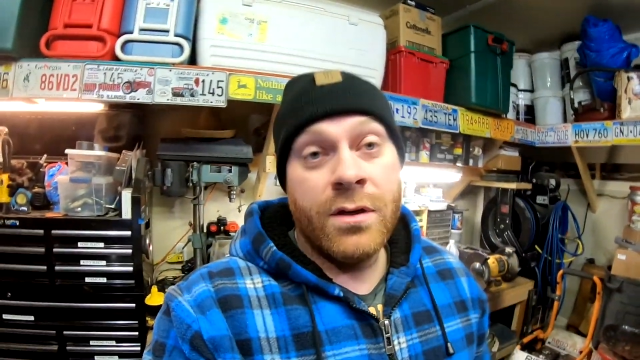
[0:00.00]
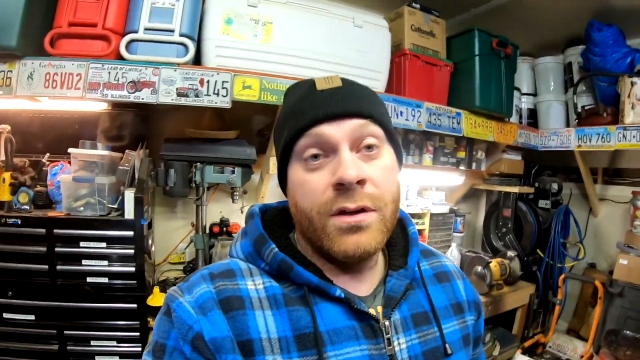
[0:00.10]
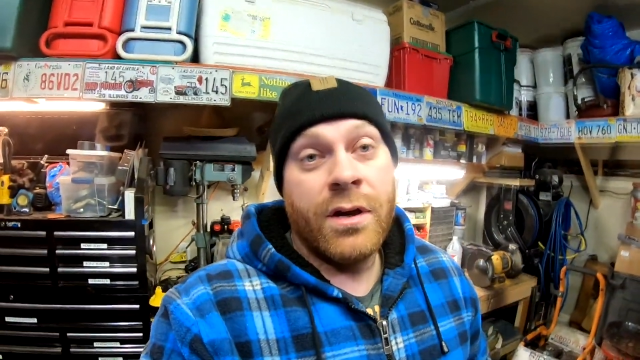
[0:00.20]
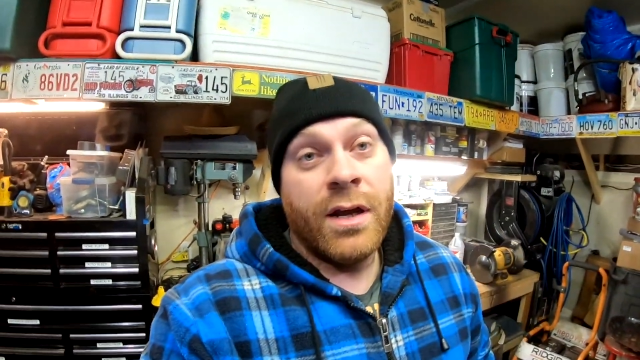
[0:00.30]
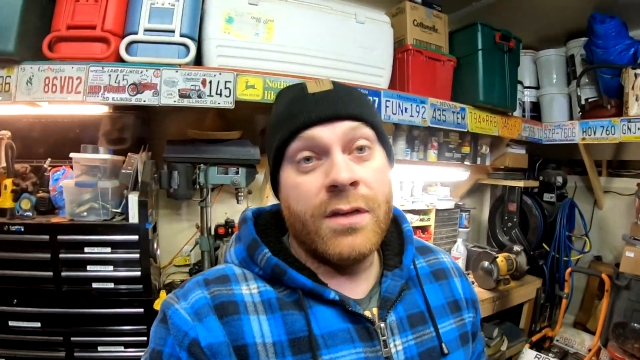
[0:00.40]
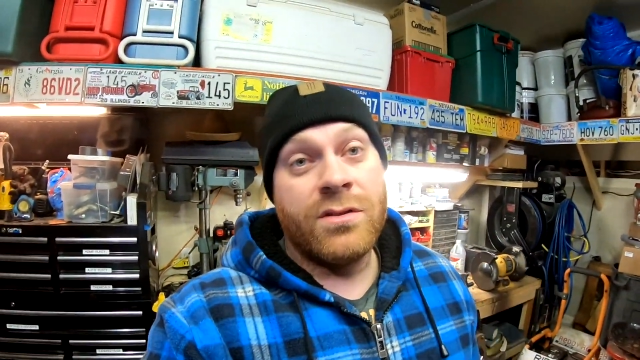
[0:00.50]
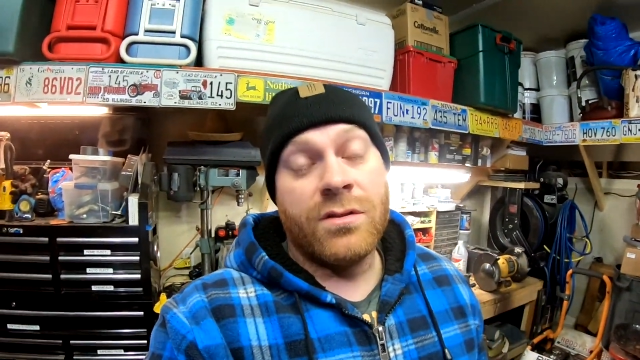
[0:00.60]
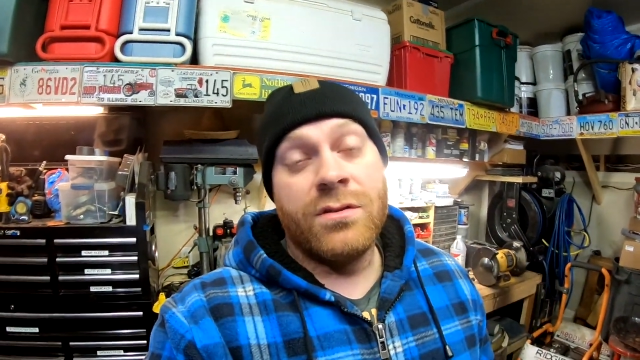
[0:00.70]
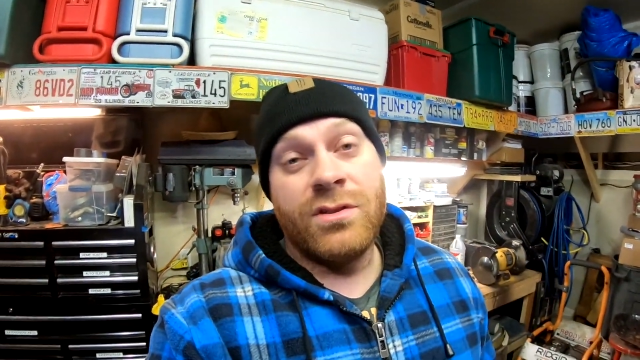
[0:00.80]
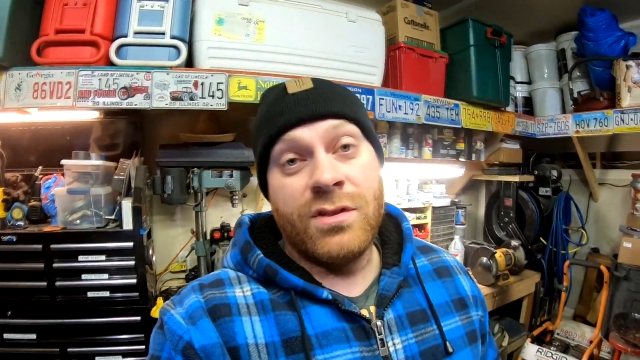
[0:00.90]
your
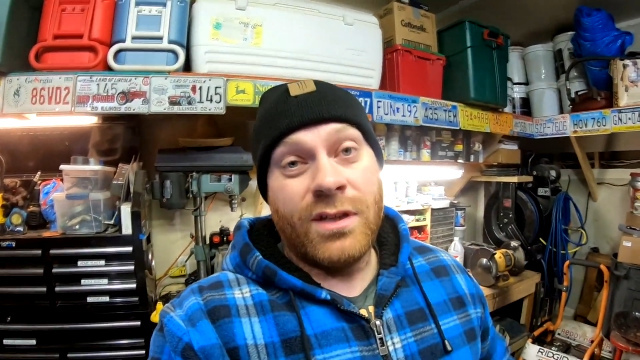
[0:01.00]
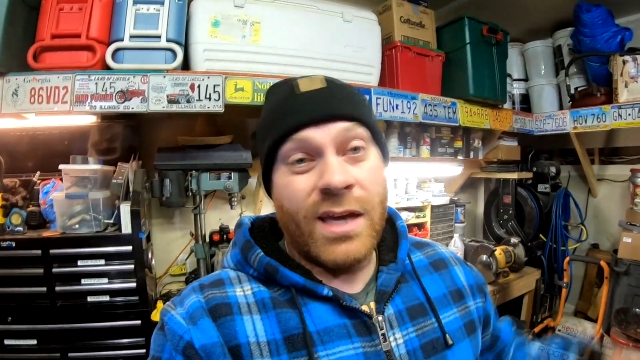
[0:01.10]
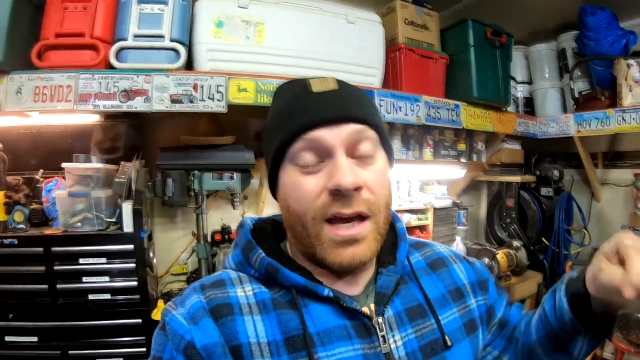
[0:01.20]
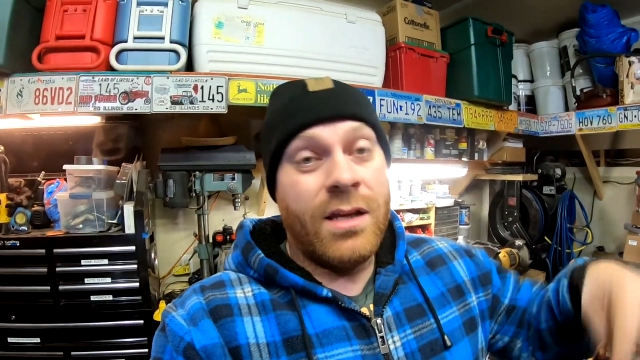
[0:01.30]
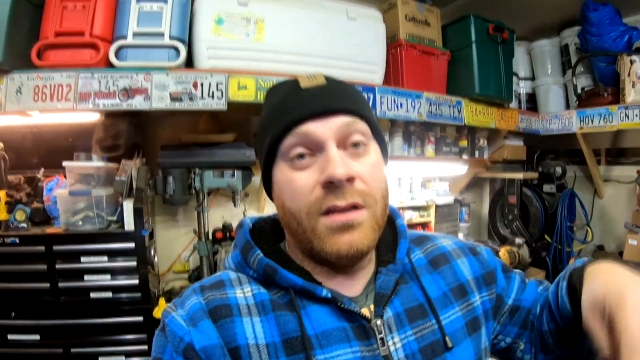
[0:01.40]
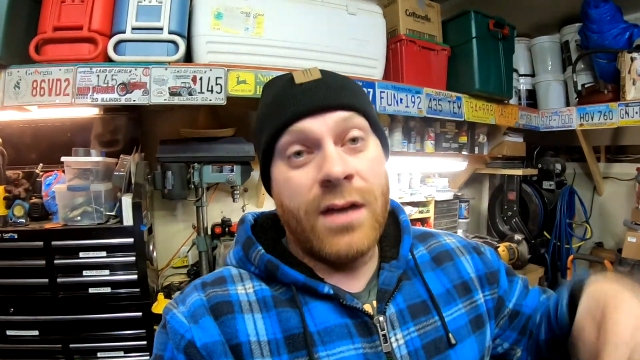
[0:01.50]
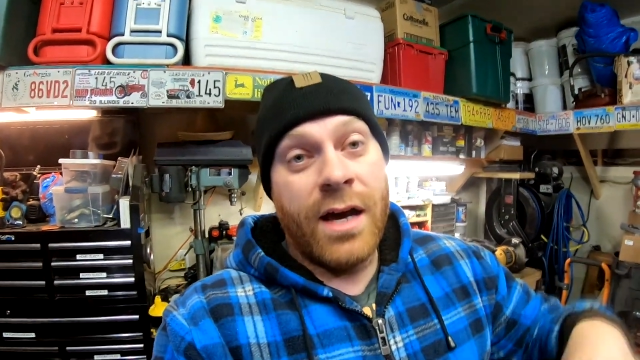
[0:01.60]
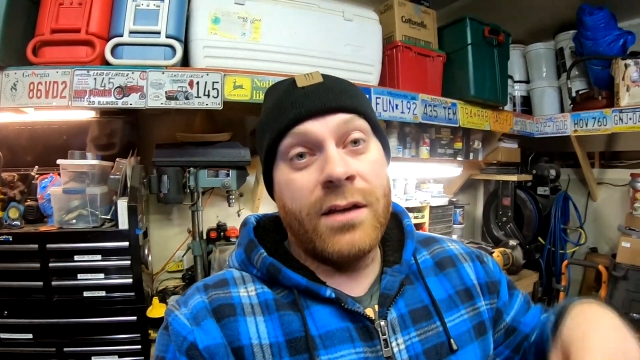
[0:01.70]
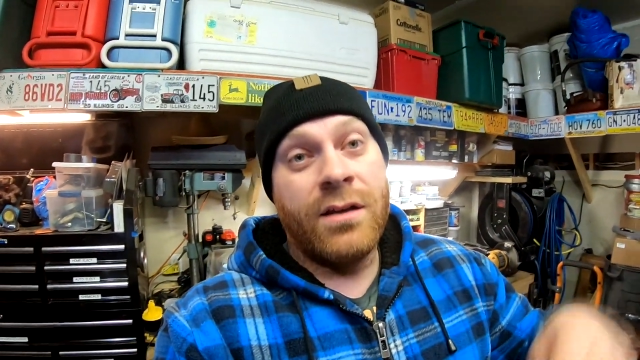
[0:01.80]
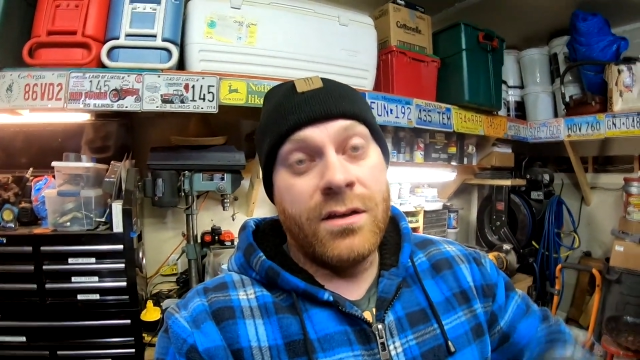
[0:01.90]
answers to
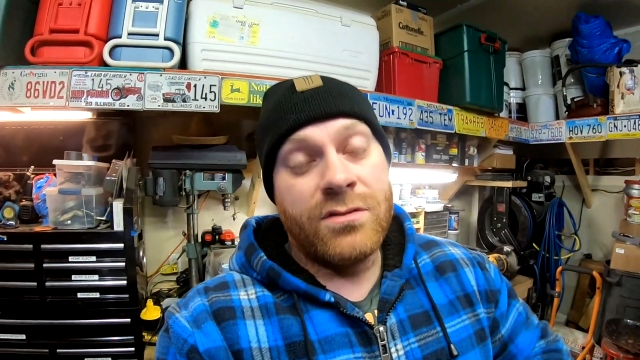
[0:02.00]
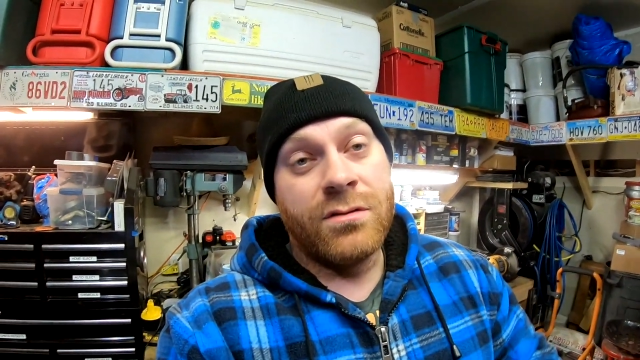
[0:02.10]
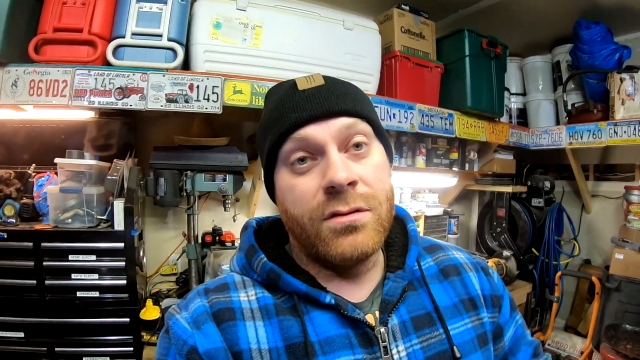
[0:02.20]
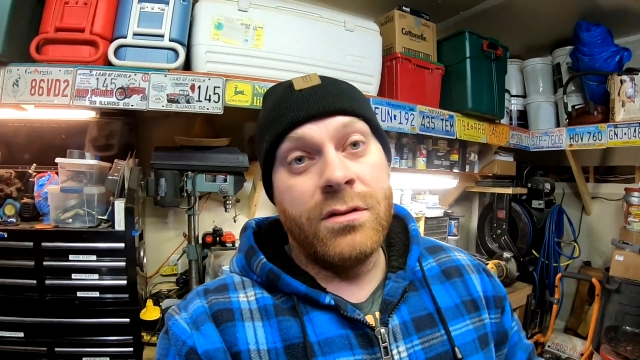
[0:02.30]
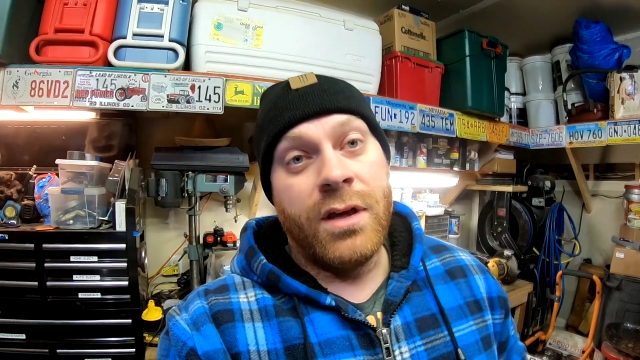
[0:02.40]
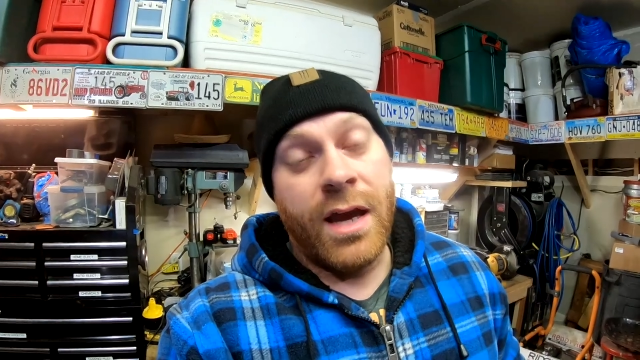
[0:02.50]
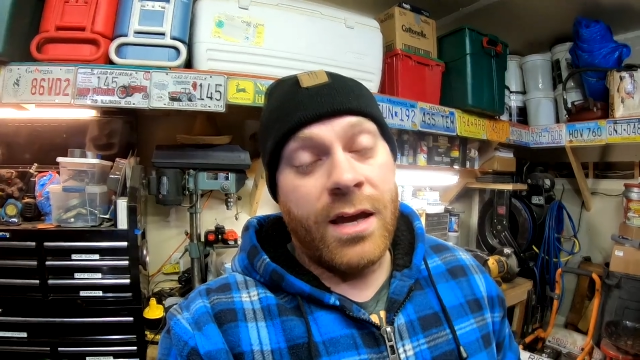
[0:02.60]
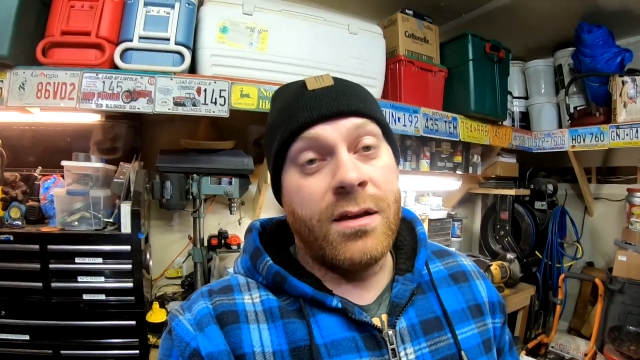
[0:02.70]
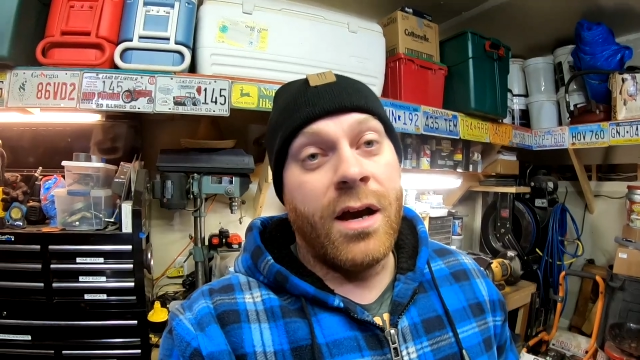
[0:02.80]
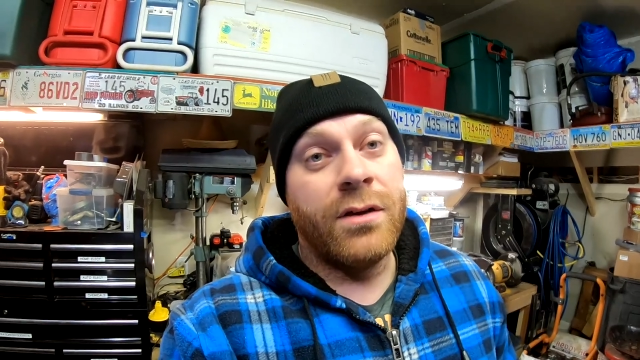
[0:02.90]

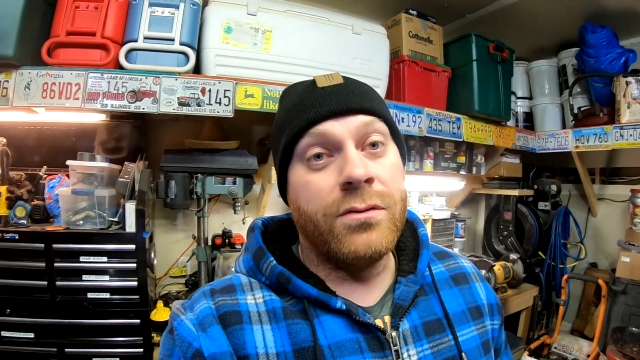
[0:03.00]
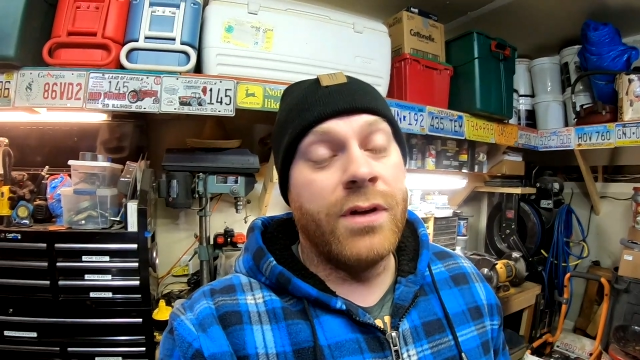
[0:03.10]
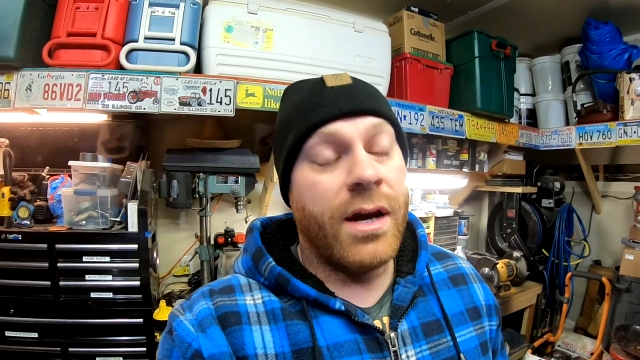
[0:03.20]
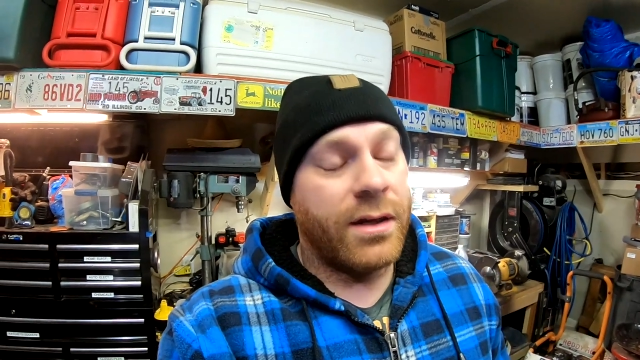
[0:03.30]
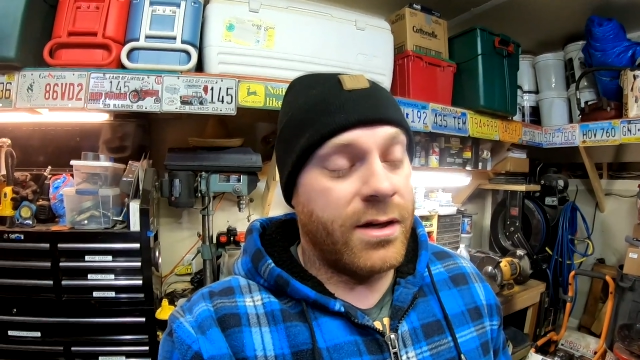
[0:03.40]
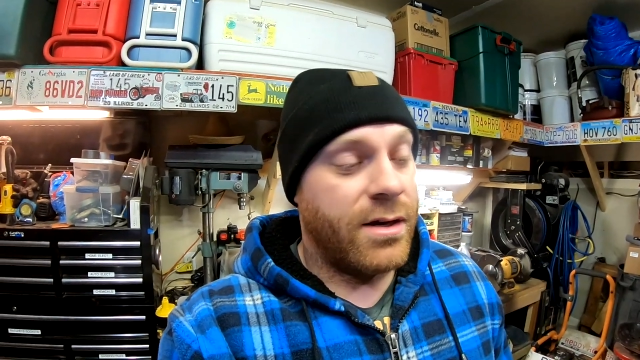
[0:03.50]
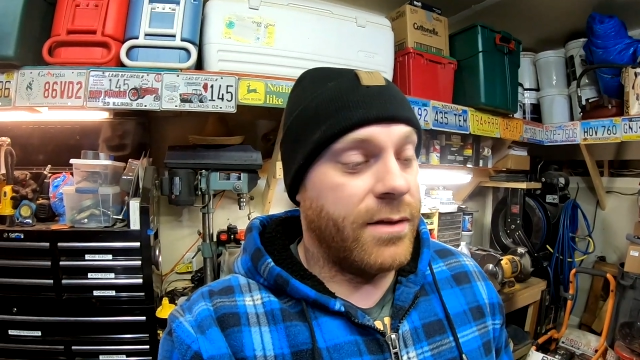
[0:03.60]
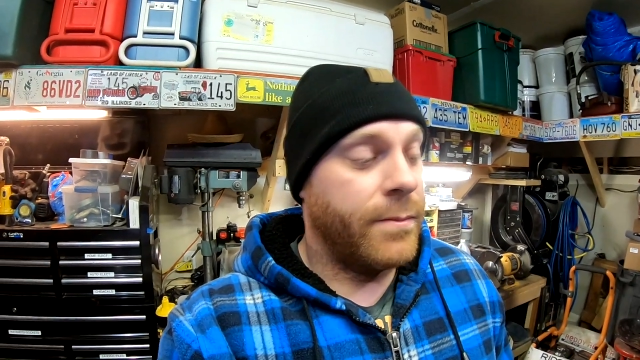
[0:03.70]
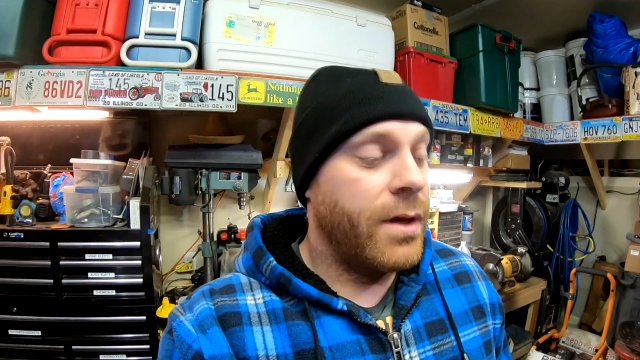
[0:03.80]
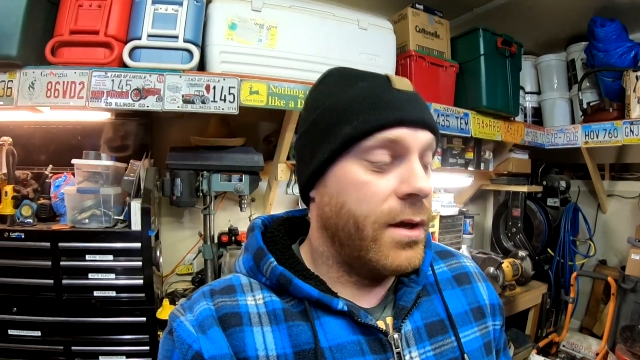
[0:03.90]
kenny.kizzle@yahoo.com.